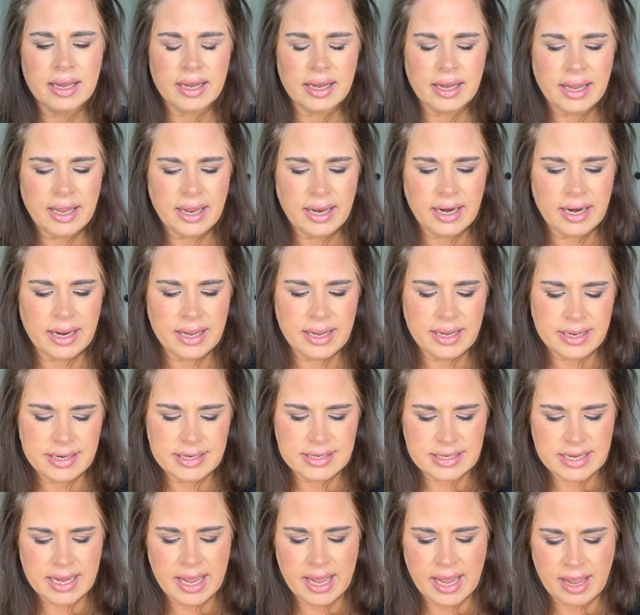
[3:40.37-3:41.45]
And
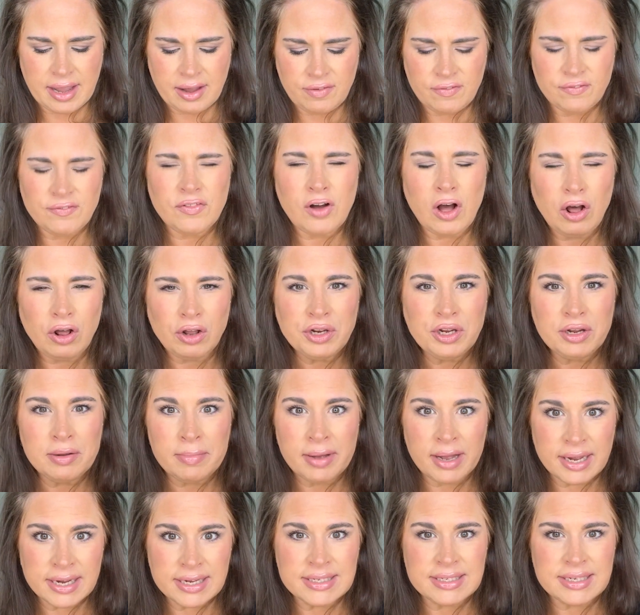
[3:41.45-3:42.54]
it's a
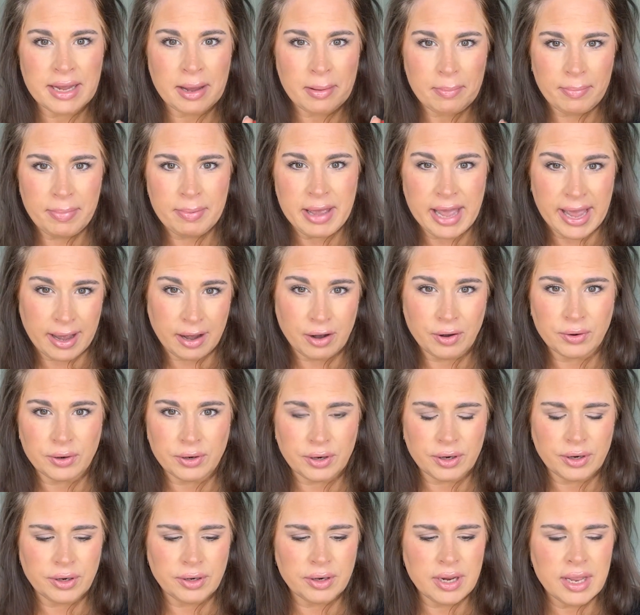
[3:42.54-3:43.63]
volumizing
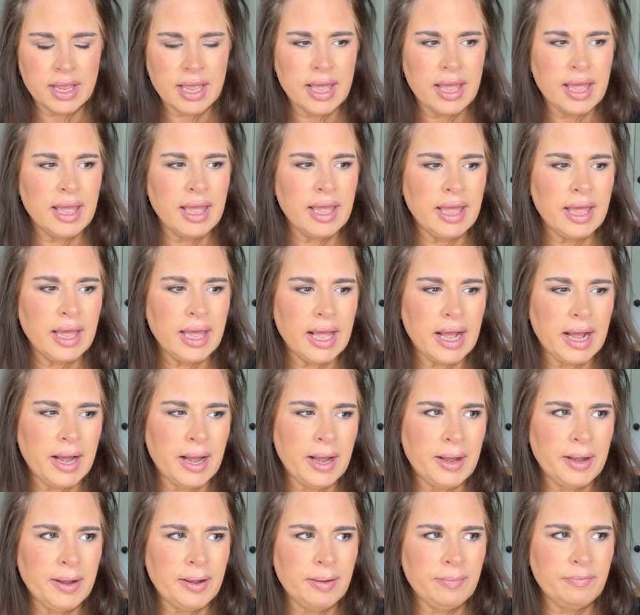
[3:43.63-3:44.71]
powder.
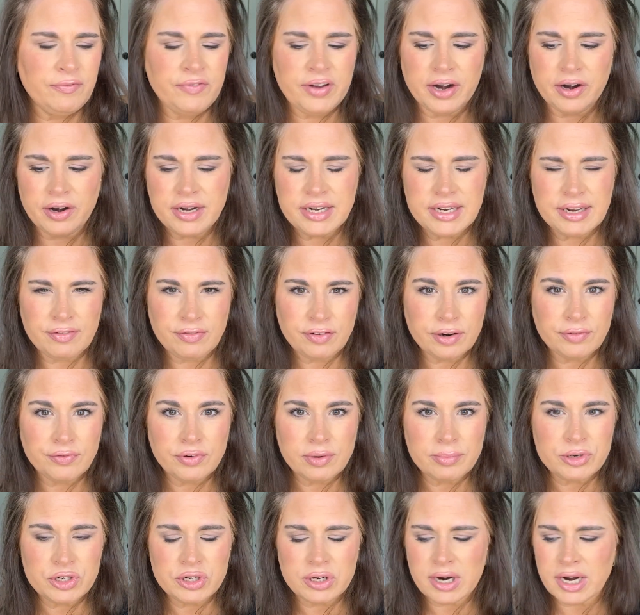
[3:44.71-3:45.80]
Very different
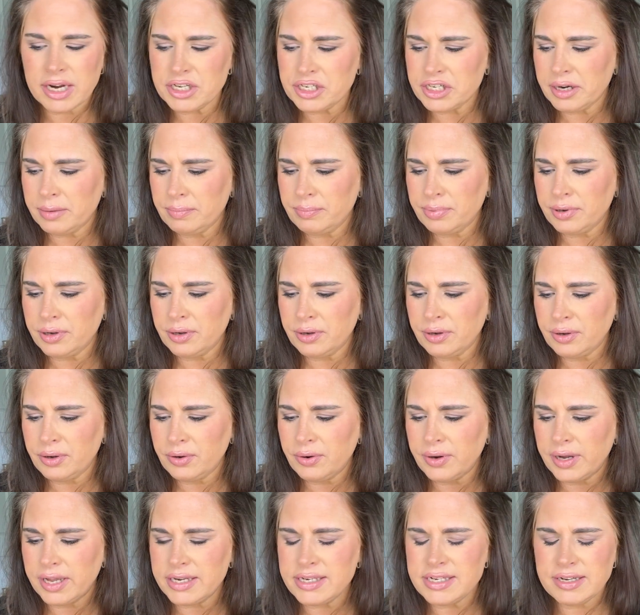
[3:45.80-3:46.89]
from dry
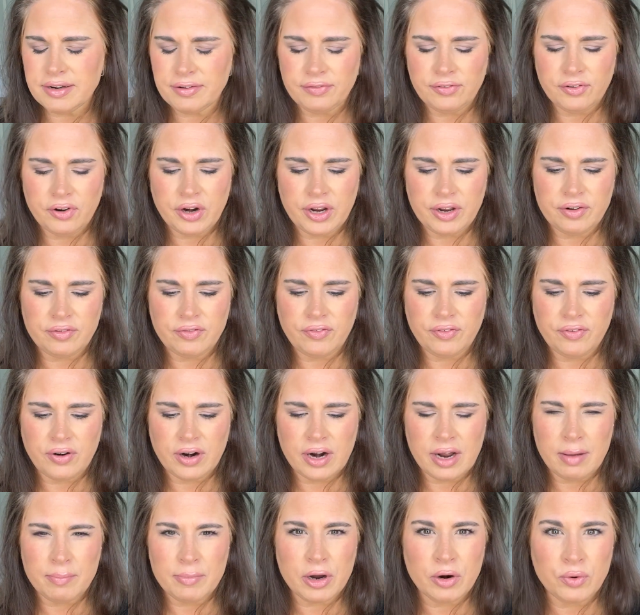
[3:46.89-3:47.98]
shampoo, different
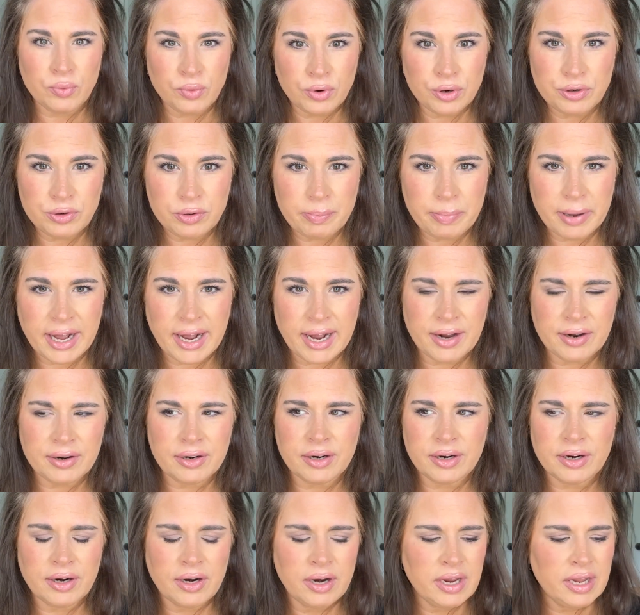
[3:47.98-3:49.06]
from a root
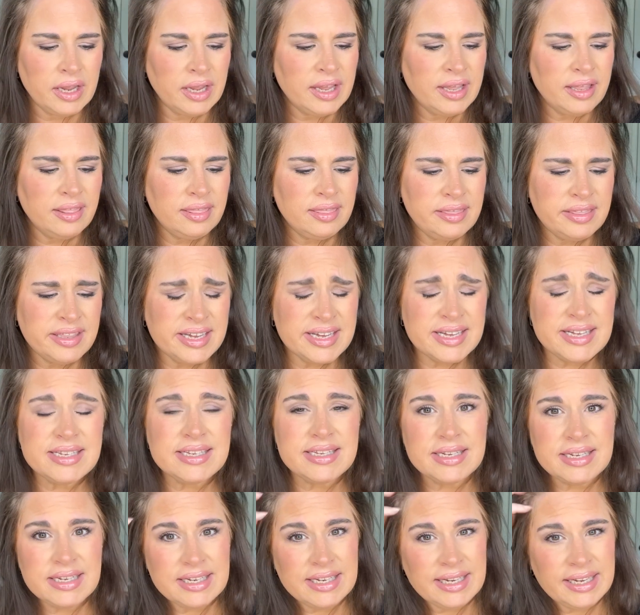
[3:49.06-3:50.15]
powder.
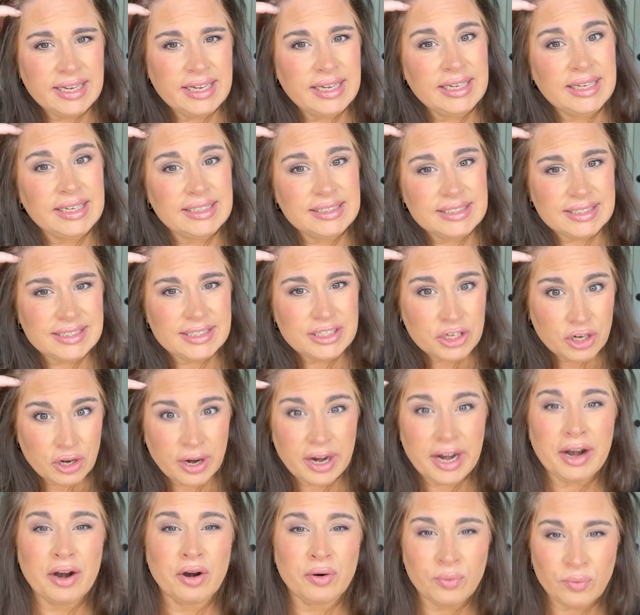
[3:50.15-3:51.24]
This gets your
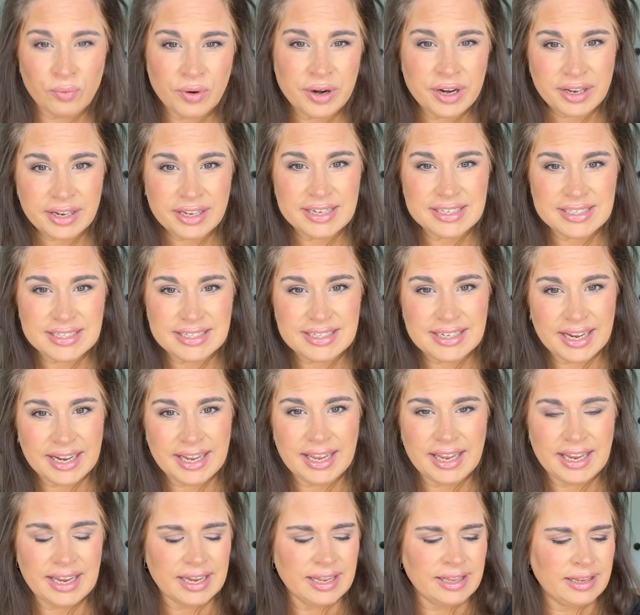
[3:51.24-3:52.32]
hair really
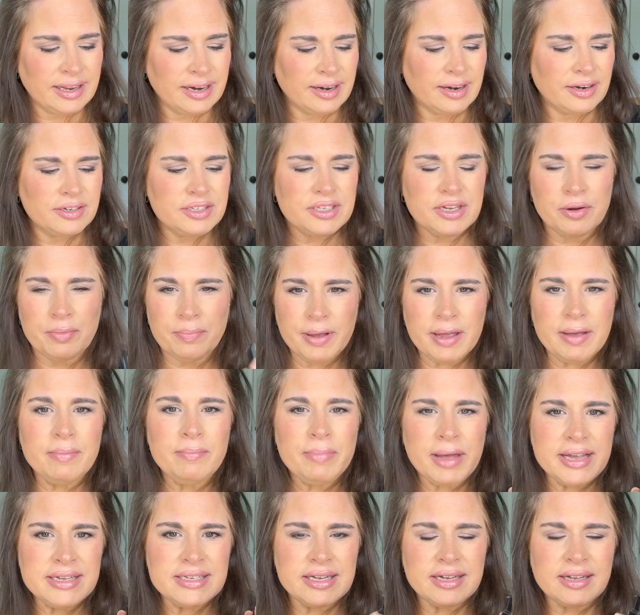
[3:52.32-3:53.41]
sticky in there. So
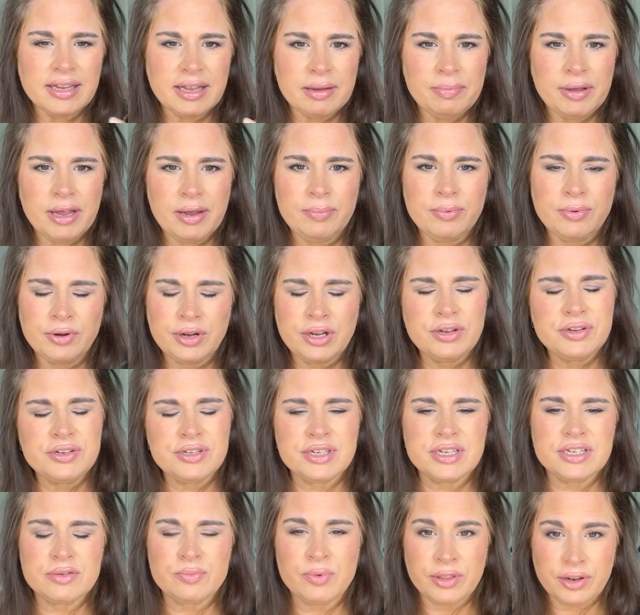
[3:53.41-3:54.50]
basically people use
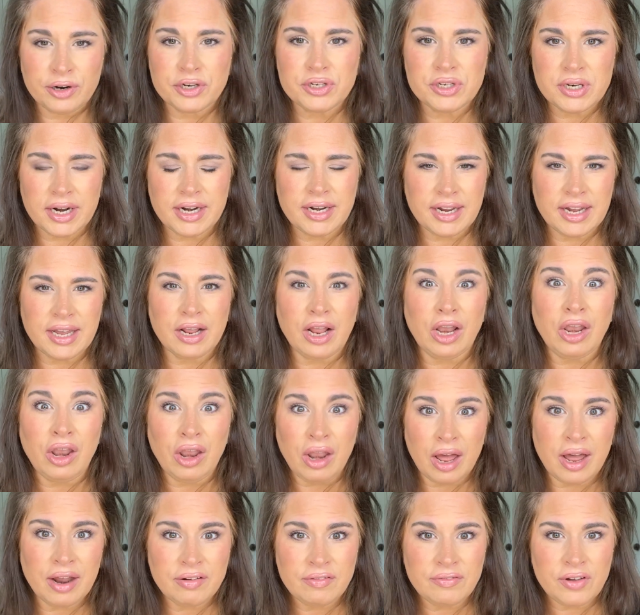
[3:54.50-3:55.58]
this when they're trying to get a
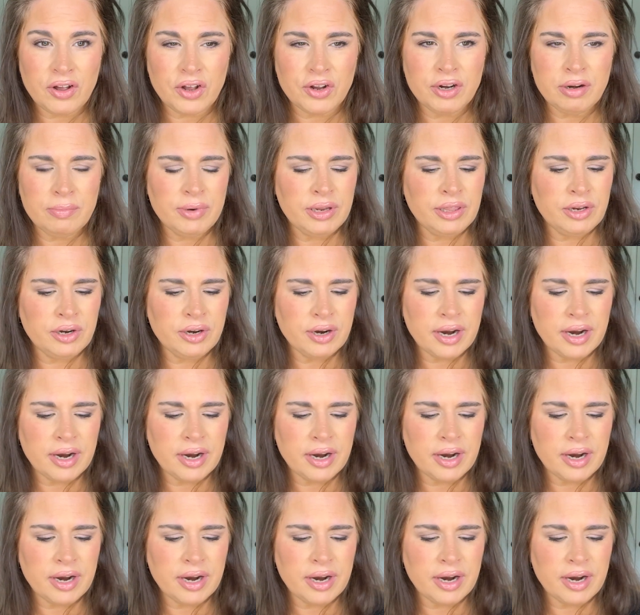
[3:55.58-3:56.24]
lot of volume in